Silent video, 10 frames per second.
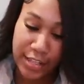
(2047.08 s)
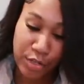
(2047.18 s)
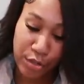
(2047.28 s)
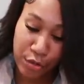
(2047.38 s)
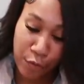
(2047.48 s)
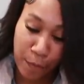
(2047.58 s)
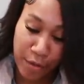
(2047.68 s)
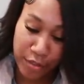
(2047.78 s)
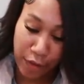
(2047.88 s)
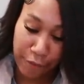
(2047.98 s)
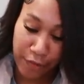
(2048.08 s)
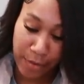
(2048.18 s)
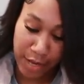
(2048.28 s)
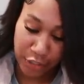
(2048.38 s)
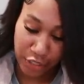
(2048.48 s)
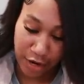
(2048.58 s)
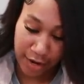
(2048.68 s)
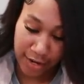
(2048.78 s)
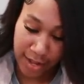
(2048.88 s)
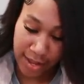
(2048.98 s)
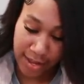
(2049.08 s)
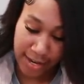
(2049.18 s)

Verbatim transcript: To the Coopers from Jerica.